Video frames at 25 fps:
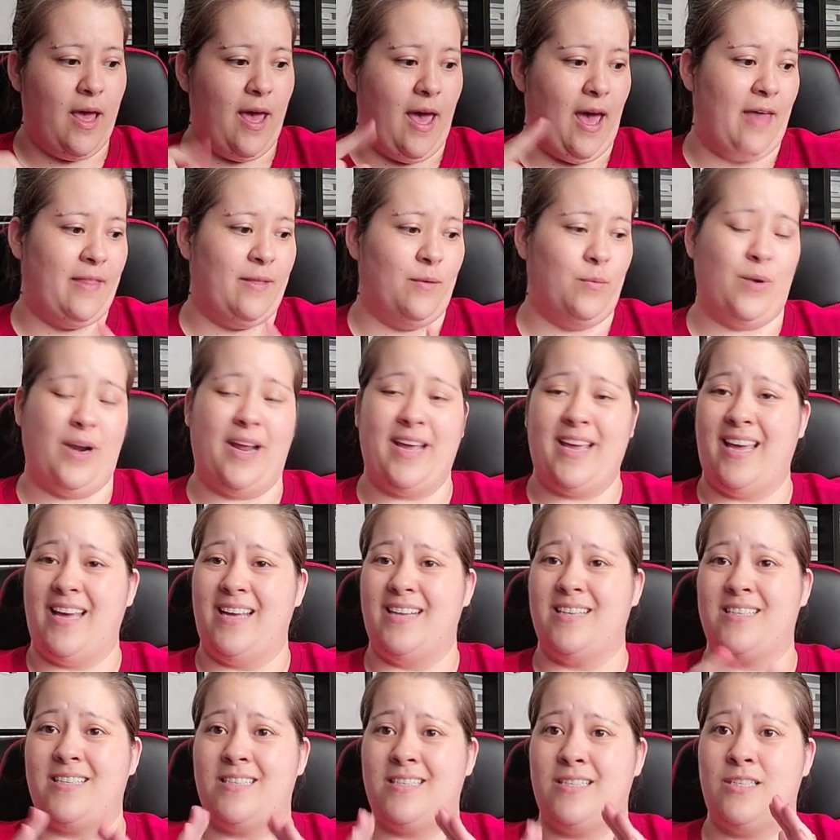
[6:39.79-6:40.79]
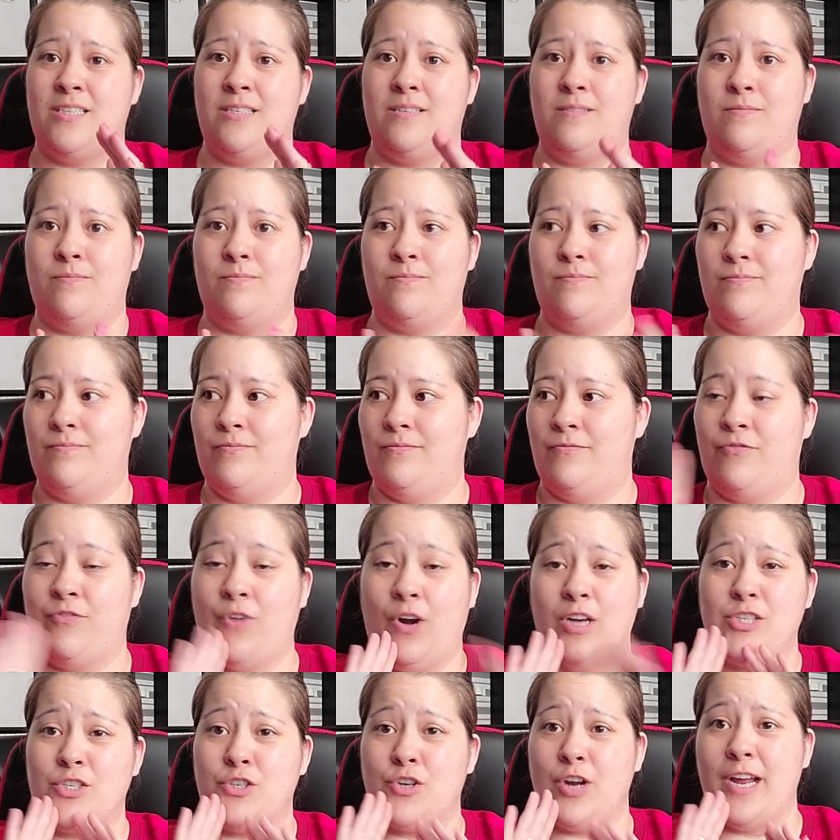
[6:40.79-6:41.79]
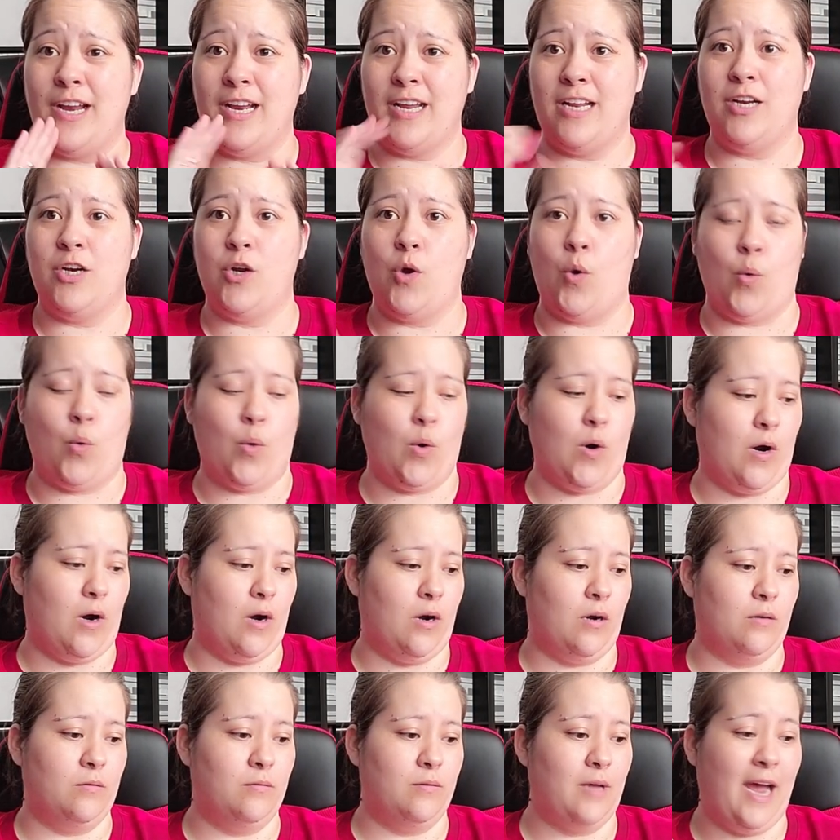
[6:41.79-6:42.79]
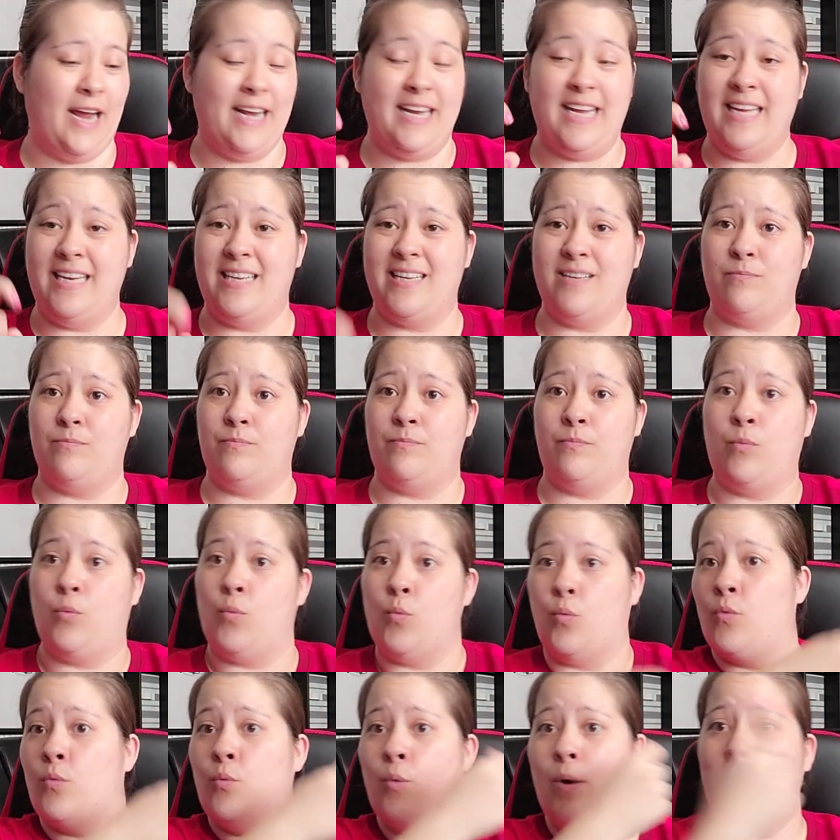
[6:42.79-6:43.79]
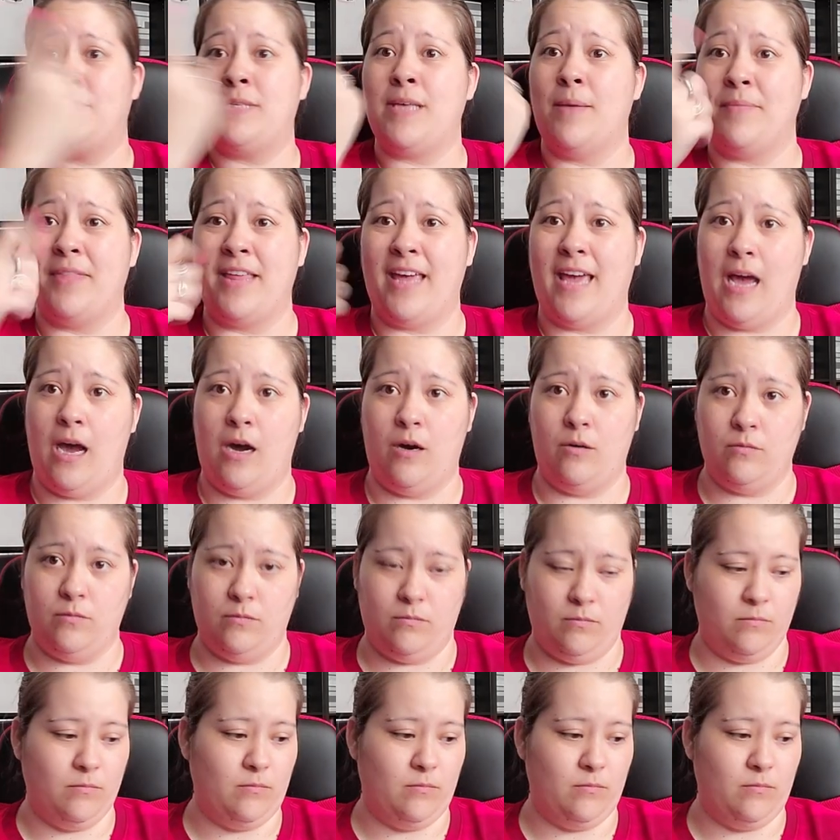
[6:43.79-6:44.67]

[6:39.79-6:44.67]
And then when I get frustrated or I need to rip something out,